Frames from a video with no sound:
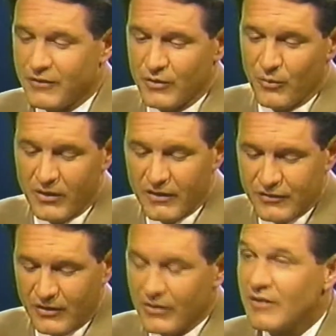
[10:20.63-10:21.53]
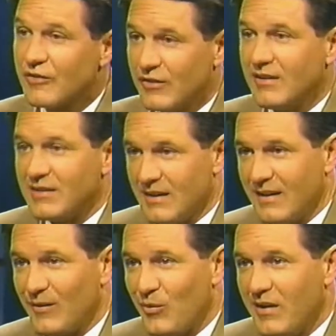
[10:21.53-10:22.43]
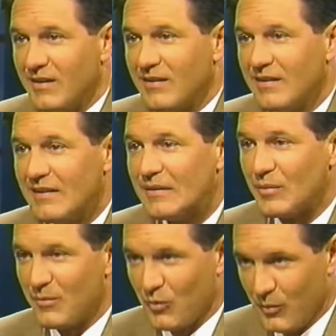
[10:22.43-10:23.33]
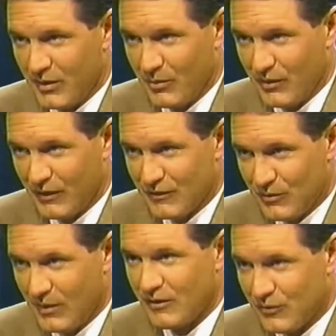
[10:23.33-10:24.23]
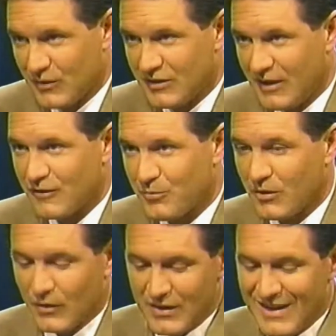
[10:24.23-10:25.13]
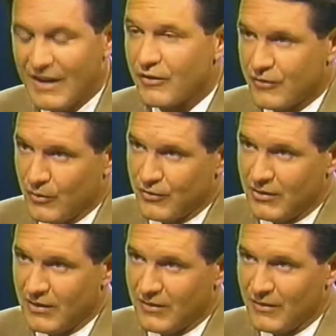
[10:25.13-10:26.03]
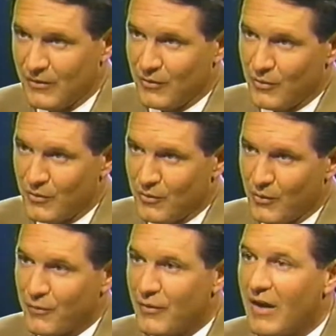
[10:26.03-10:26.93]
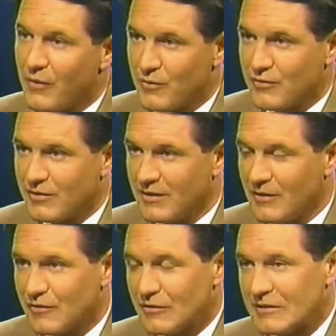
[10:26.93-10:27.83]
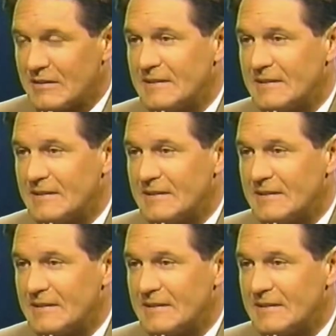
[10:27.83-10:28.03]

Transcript: Do you realistically see a day when people will be able to look at you as the tennis player and not associate your father's incident?